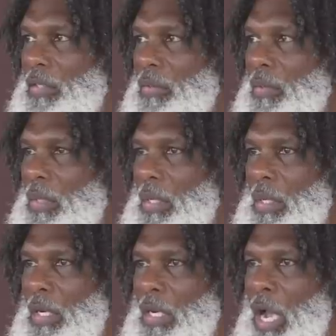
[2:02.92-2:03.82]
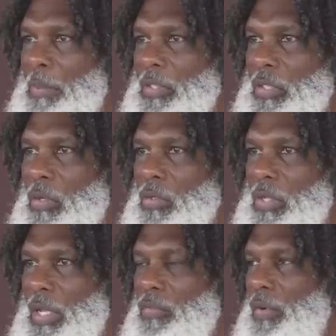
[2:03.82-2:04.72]
to accomplish those
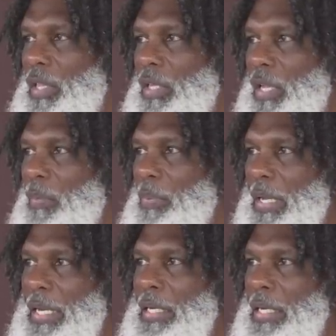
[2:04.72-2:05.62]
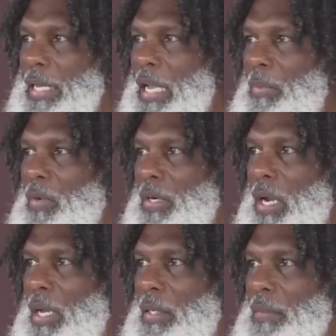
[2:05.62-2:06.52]
things, whether they're playing in the game or
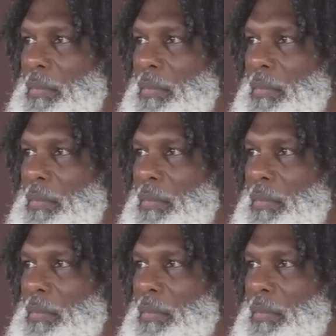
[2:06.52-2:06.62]
not.